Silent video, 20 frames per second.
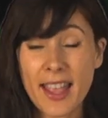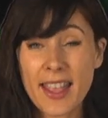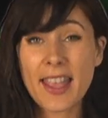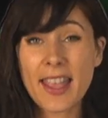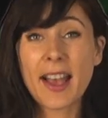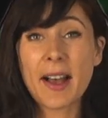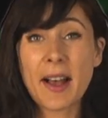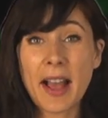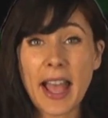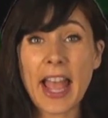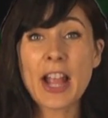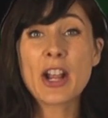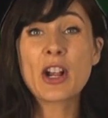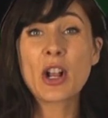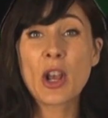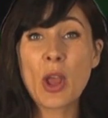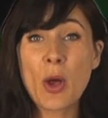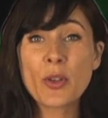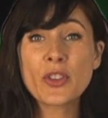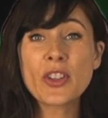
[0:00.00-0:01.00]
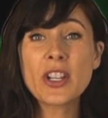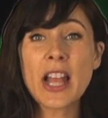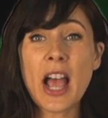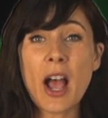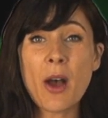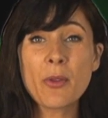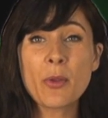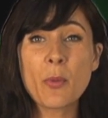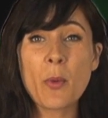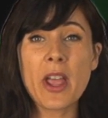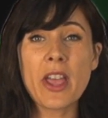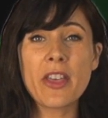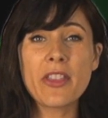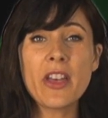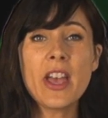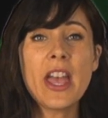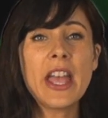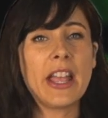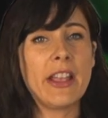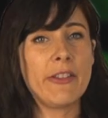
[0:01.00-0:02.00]
Yeah, and closing out with,
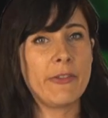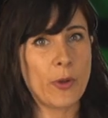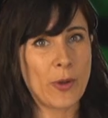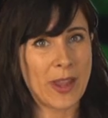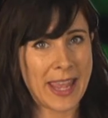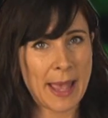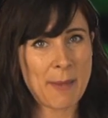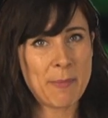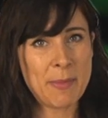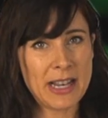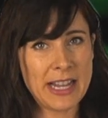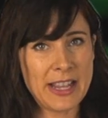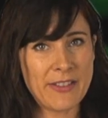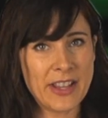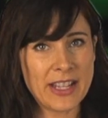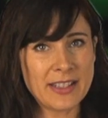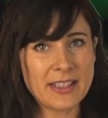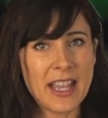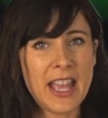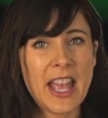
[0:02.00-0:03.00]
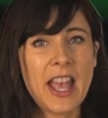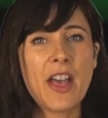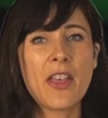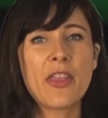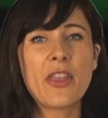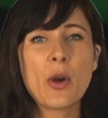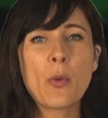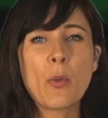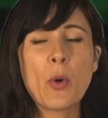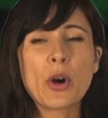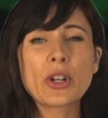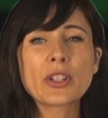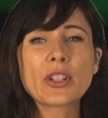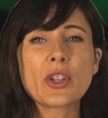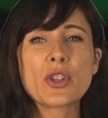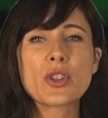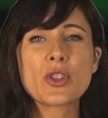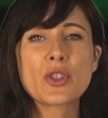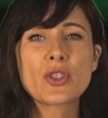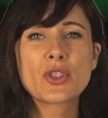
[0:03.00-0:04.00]
if you can believe it, the
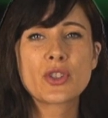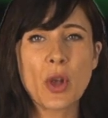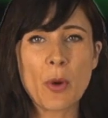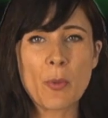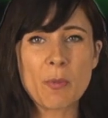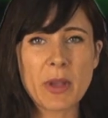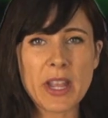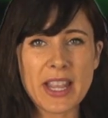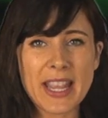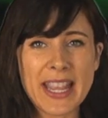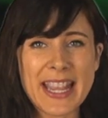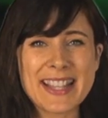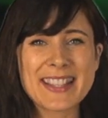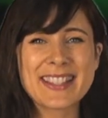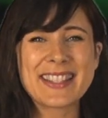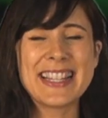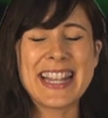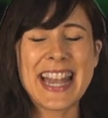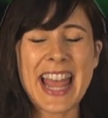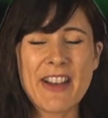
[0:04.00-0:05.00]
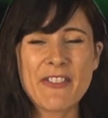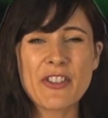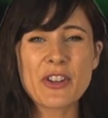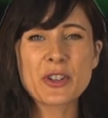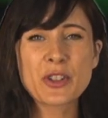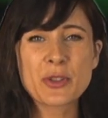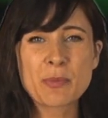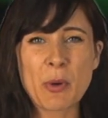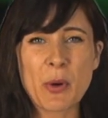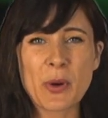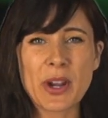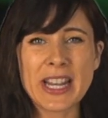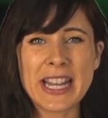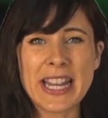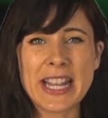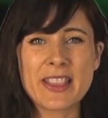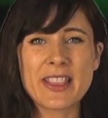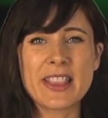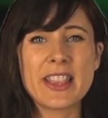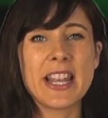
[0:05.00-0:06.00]
word zombie is never spoken
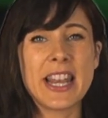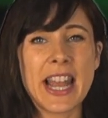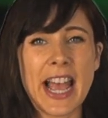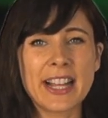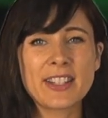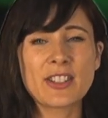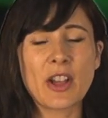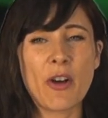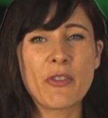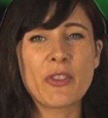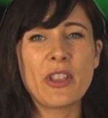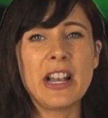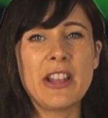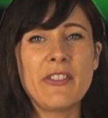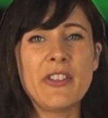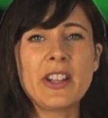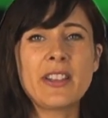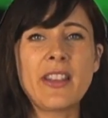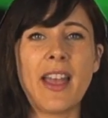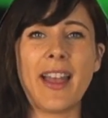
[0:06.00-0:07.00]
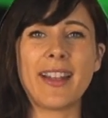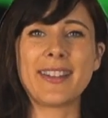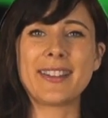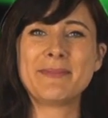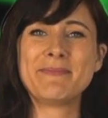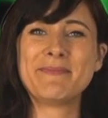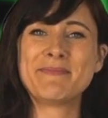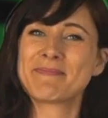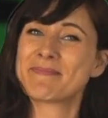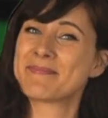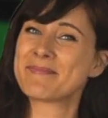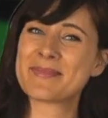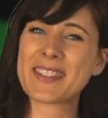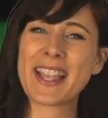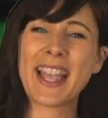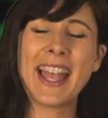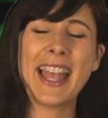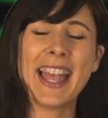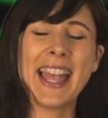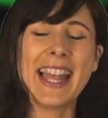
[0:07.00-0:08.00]
in The Night of the Living Dead.
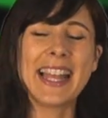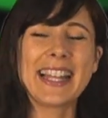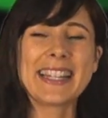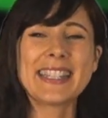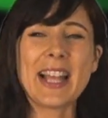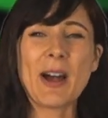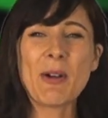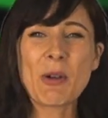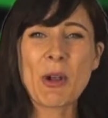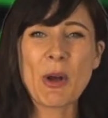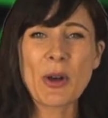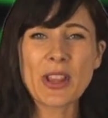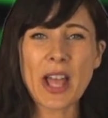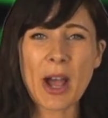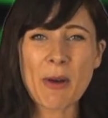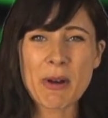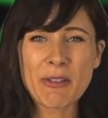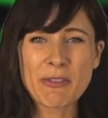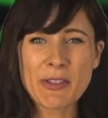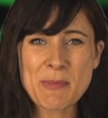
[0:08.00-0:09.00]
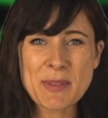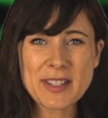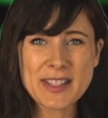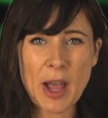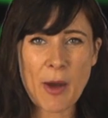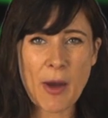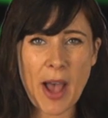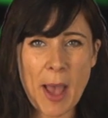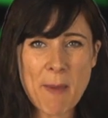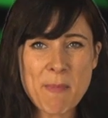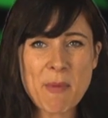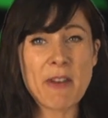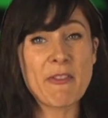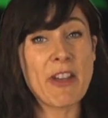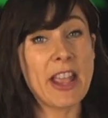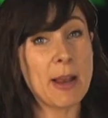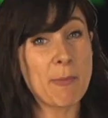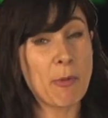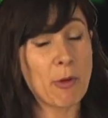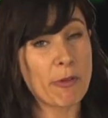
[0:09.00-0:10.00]
Download our Films Now app,
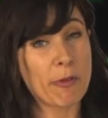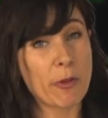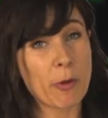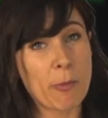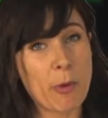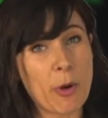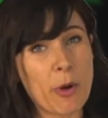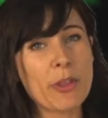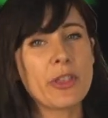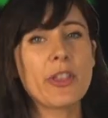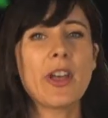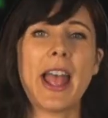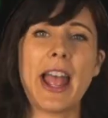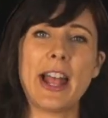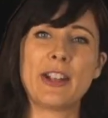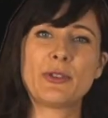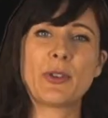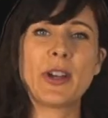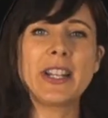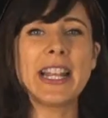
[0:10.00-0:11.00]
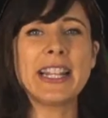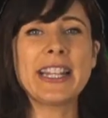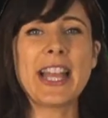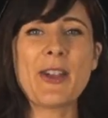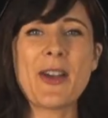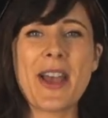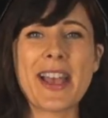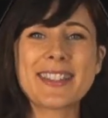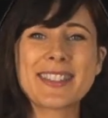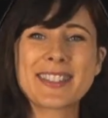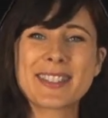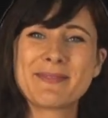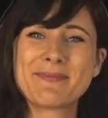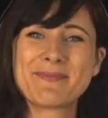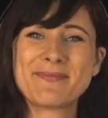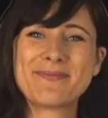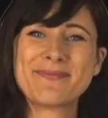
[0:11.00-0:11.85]
available for both Android and iOS.